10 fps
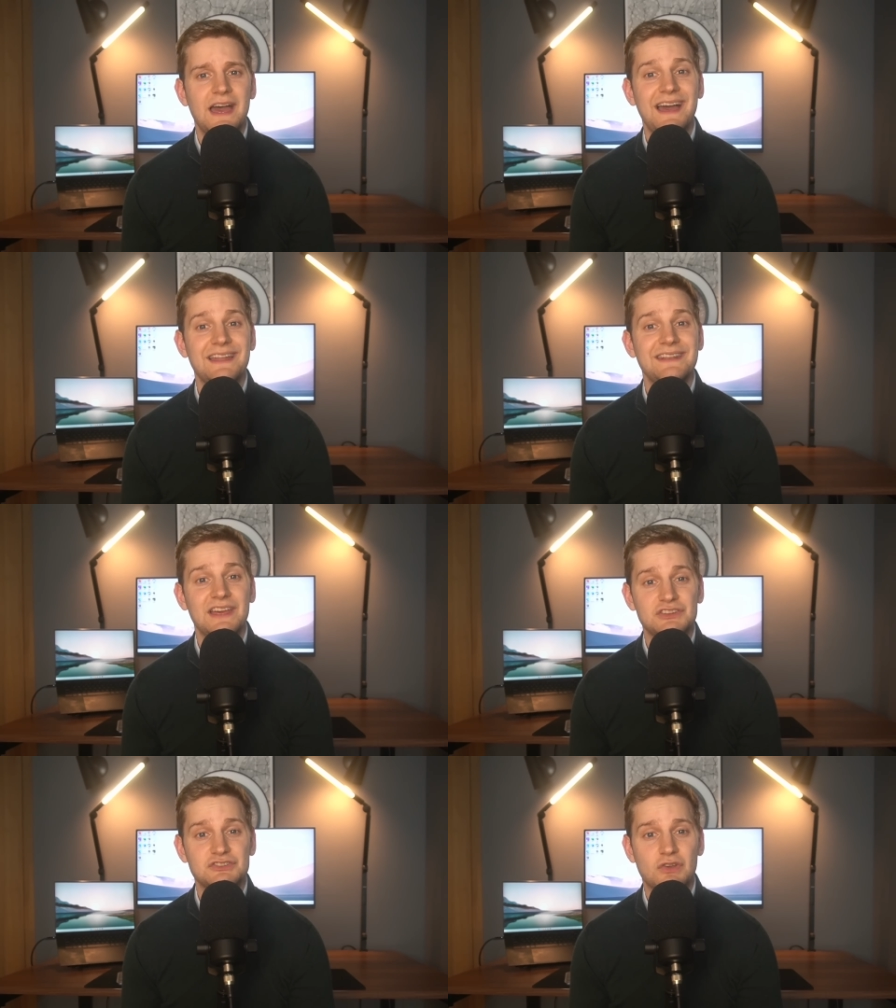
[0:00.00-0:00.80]
and
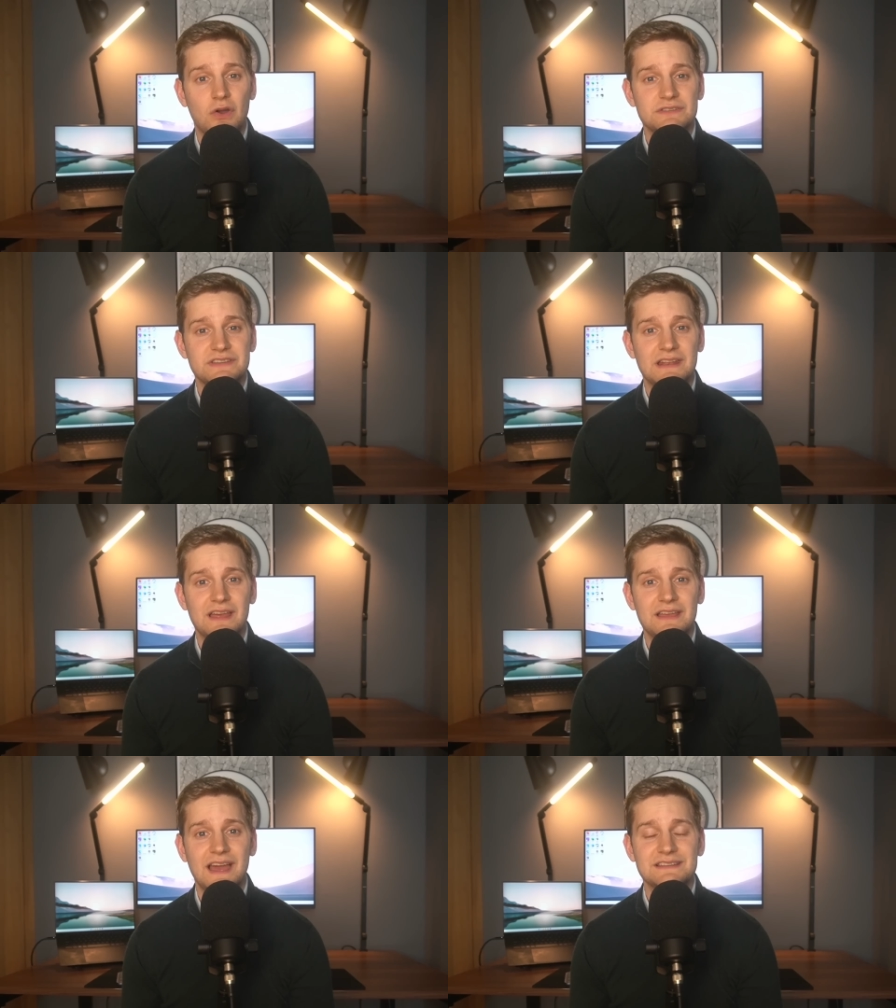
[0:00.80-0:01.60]
extra content
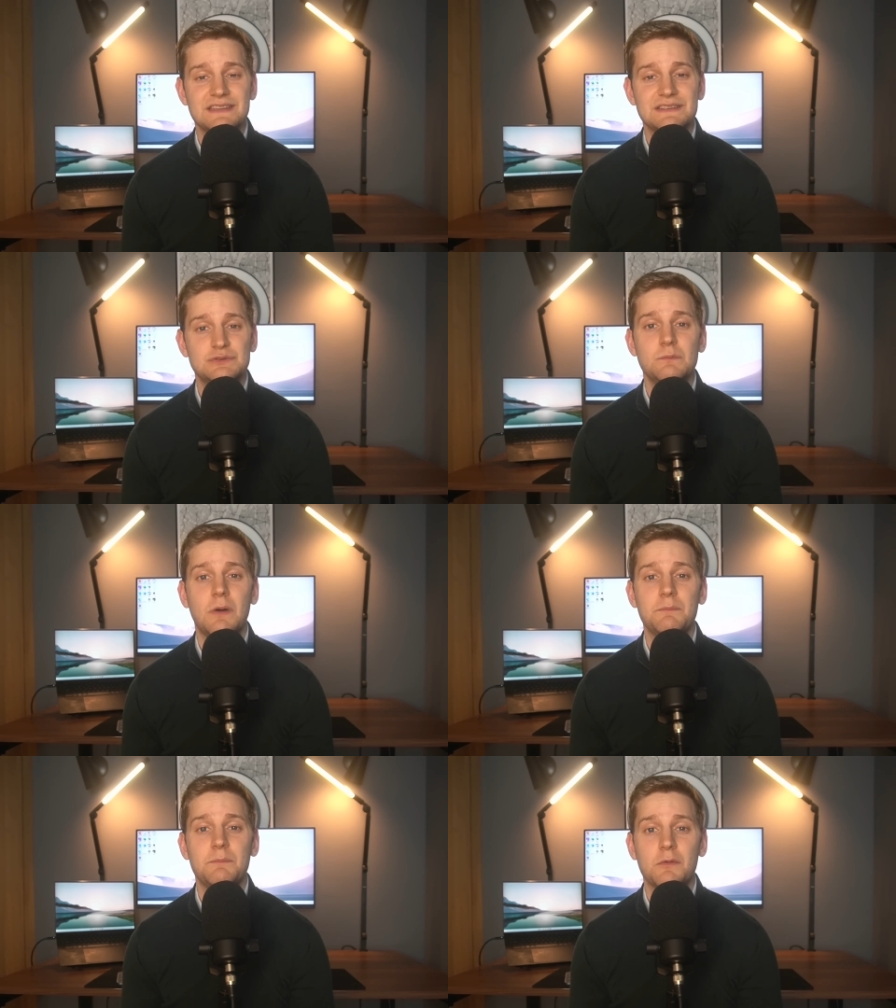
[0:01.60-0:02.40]
like access to
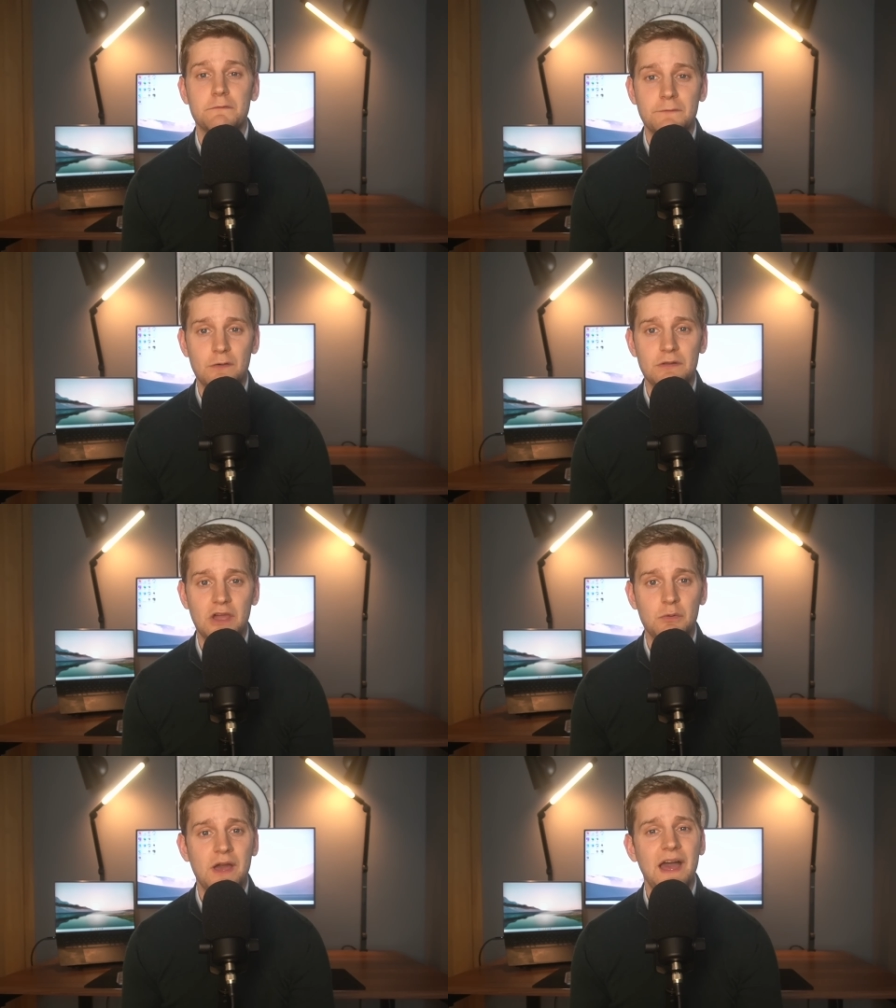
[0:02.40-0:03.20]
my
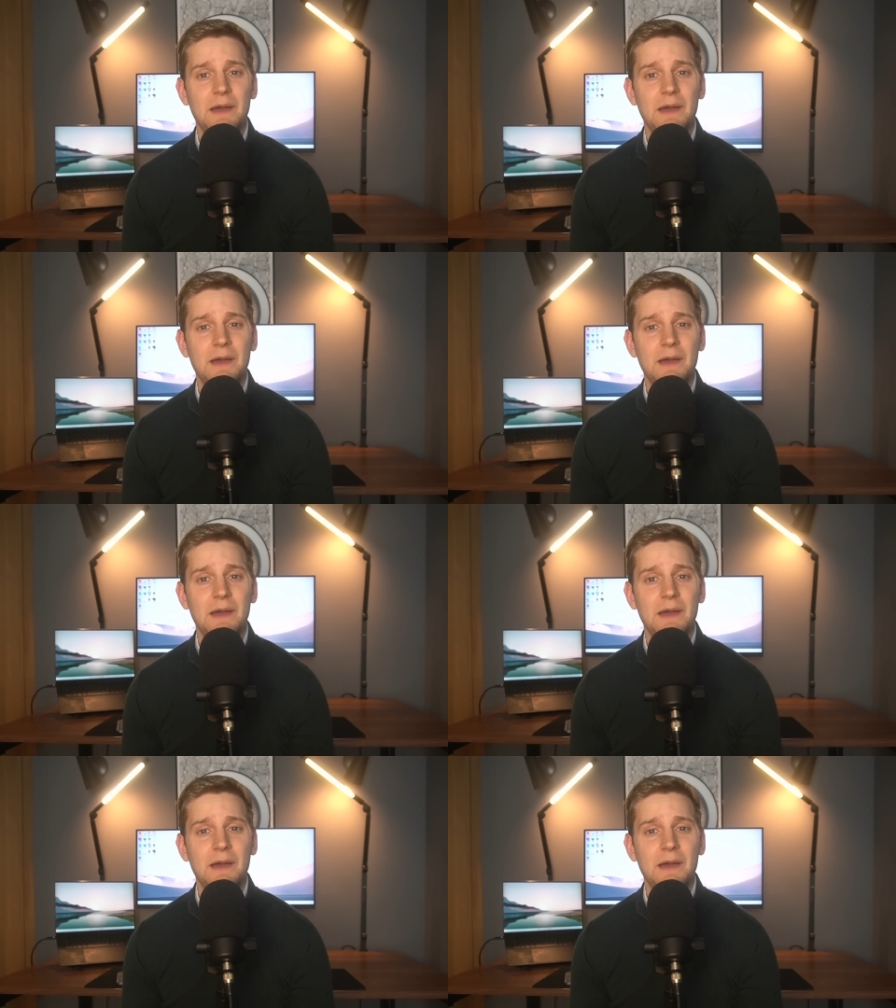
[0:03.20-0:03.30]
portfolio